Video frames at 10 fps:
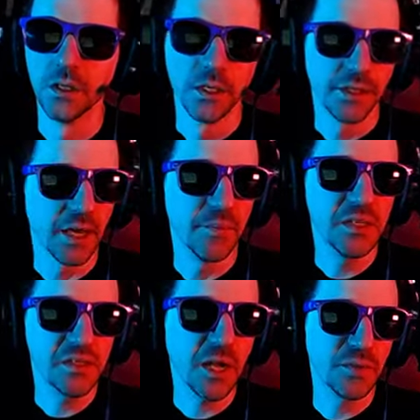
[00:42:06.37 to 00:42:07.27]
Yeah,
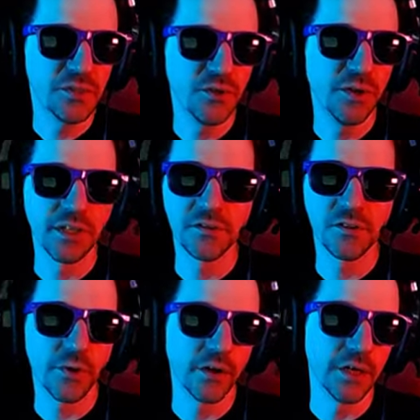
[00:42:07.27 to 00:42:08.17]
missed opportunity of
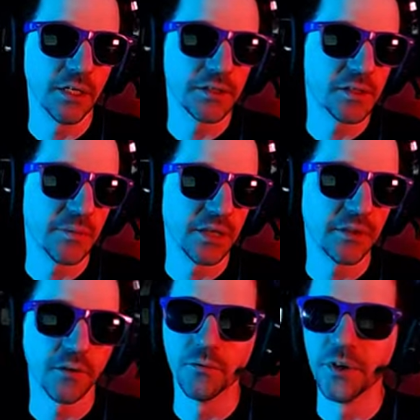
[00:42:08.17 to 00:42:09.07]
Square Enix to make
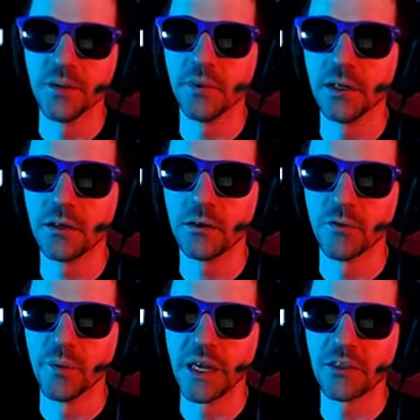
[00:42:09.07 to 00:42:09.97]
the remake the
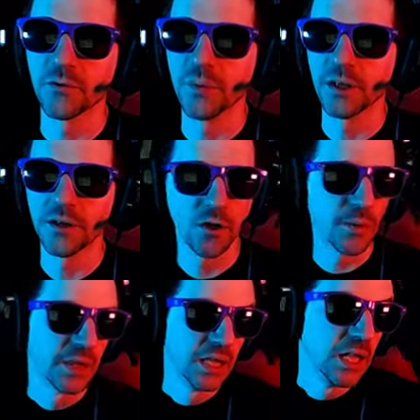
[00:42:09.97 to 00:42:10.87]
remake three-player
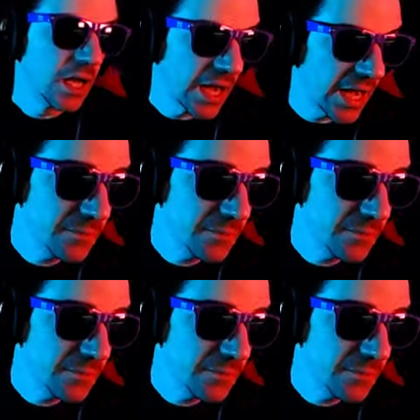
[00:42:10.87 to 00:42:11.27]
co-op. I'm